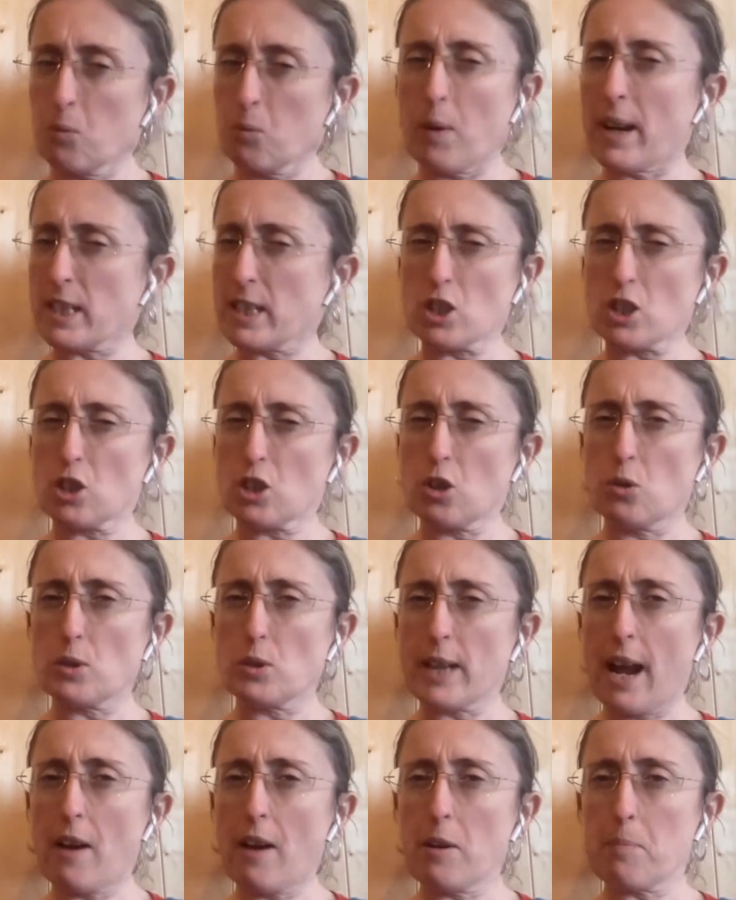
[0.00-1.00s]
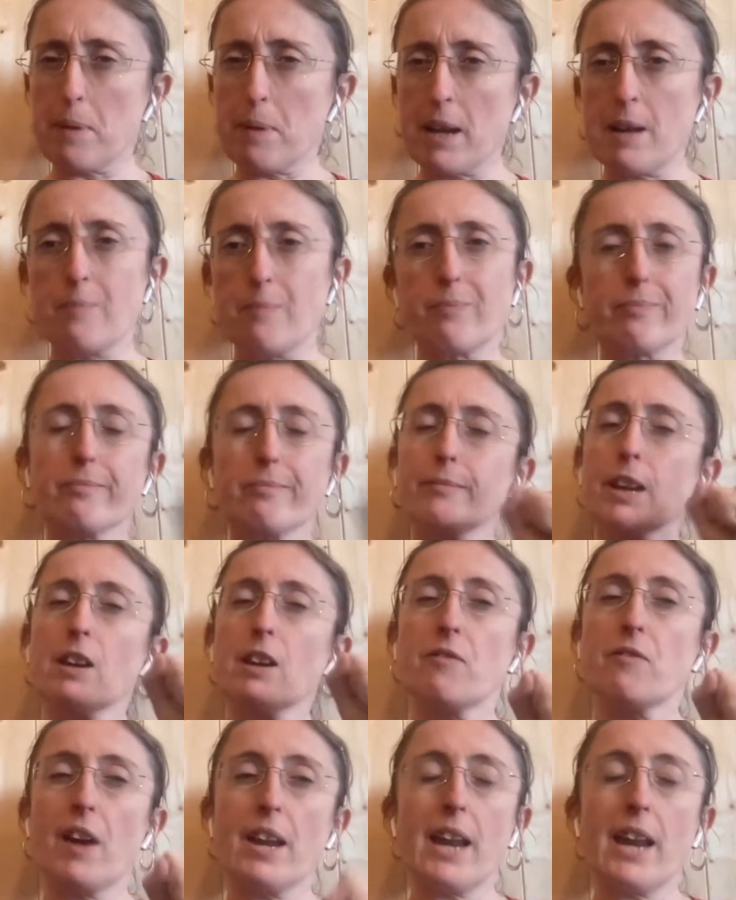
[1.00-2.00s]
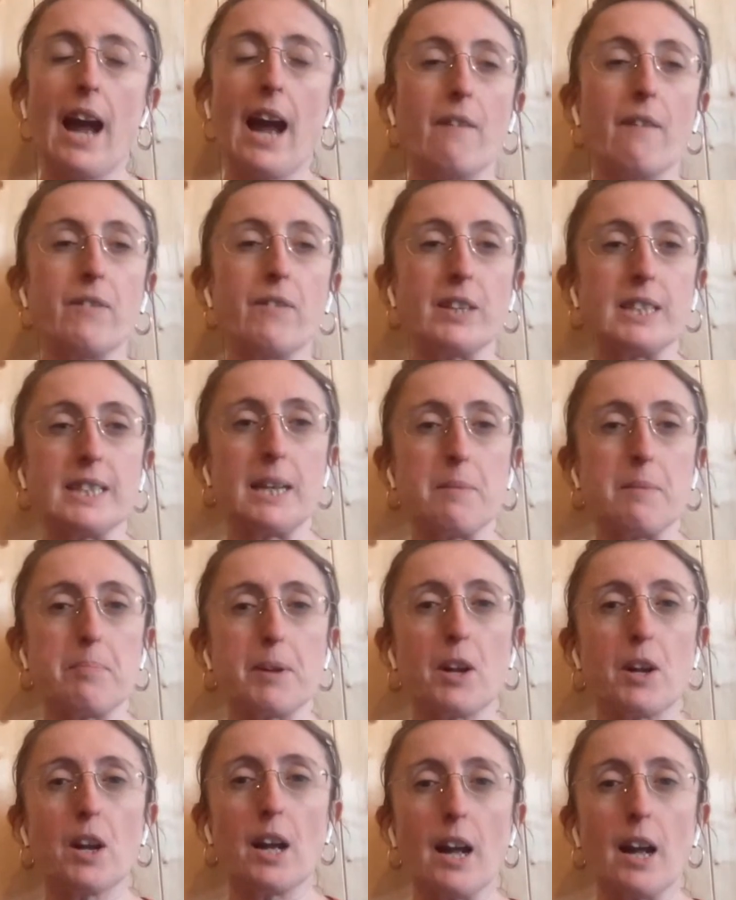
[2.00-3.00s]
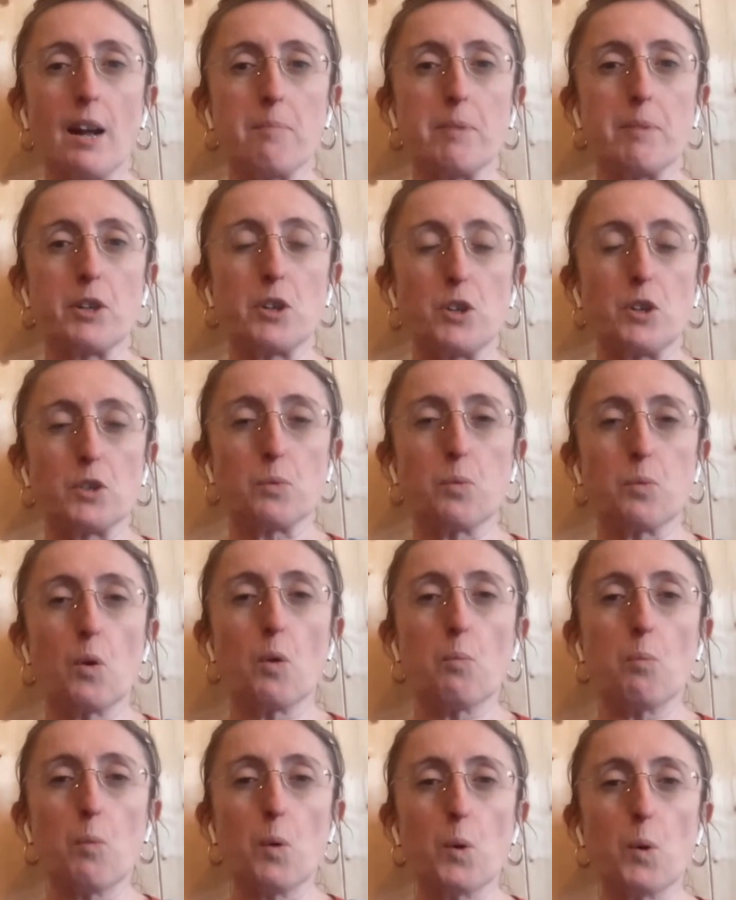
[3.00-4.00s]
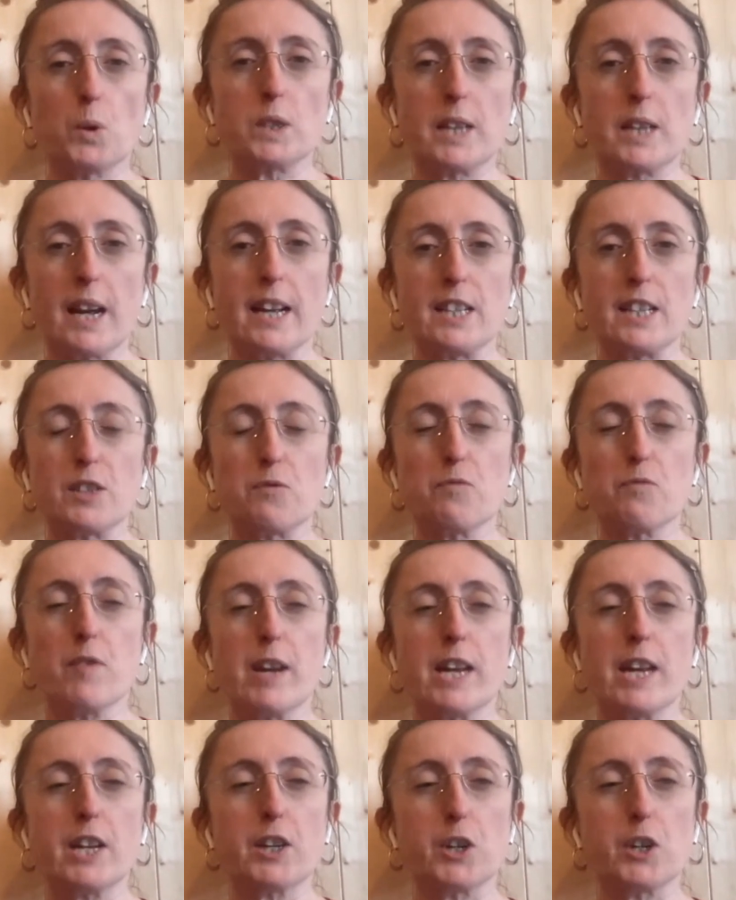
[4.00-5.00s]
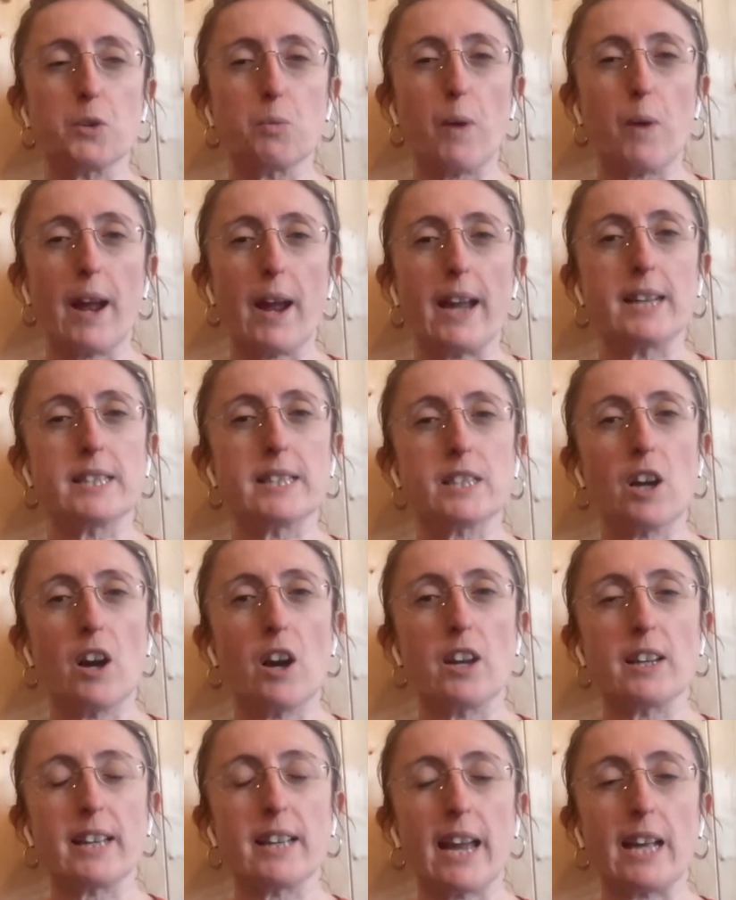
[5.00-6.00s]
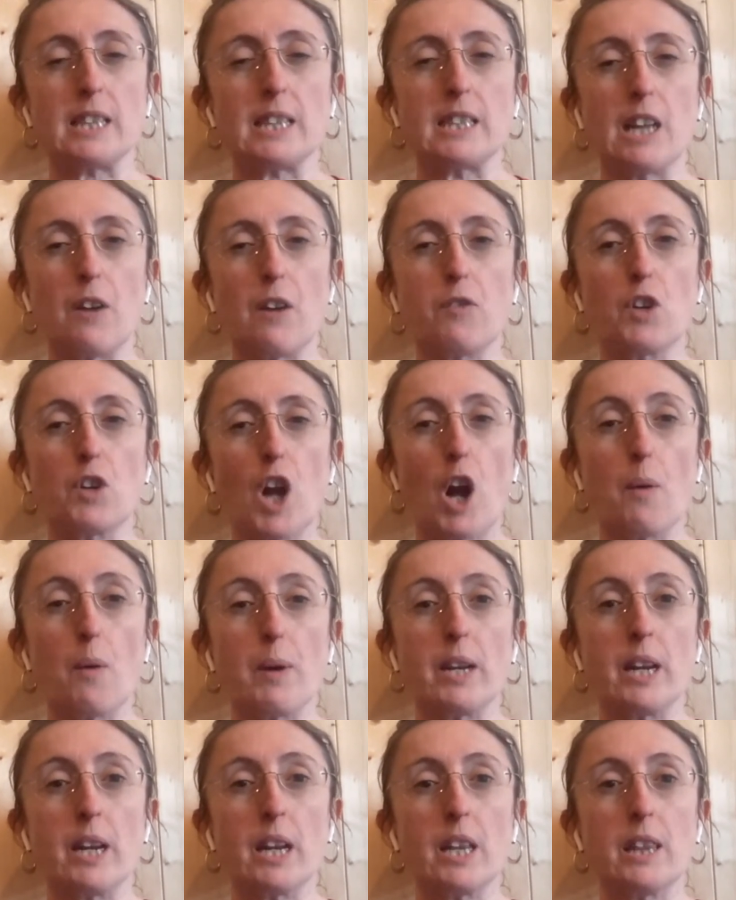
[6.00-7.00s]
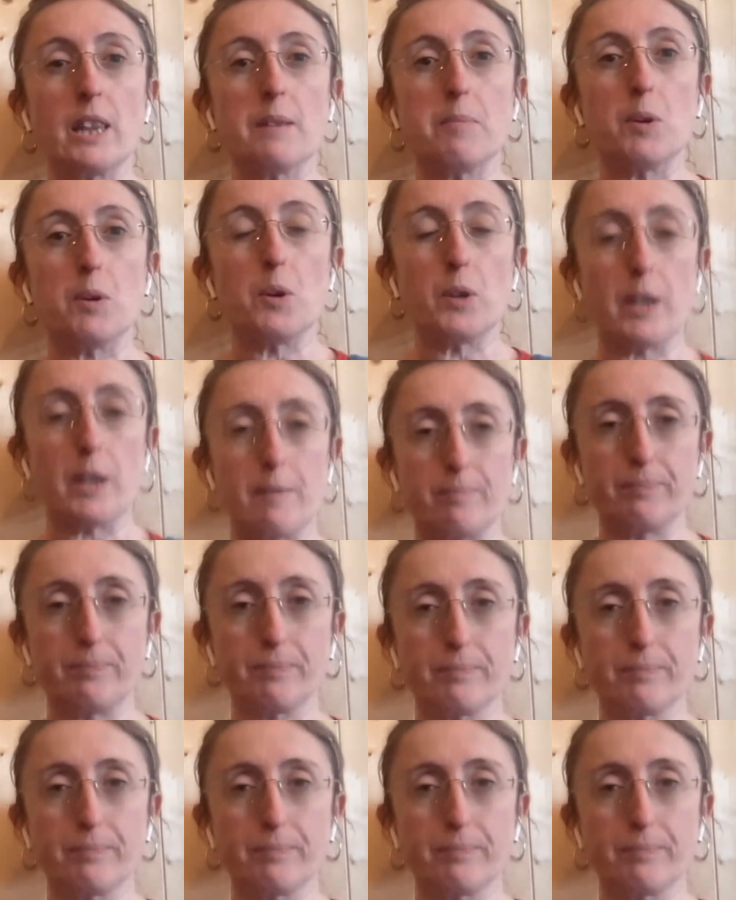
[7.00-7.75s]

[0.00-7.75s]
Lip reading: wait till it's cooled down a bit, then have your sip, because warm water is a really good way to kind of get yourself going in the morning.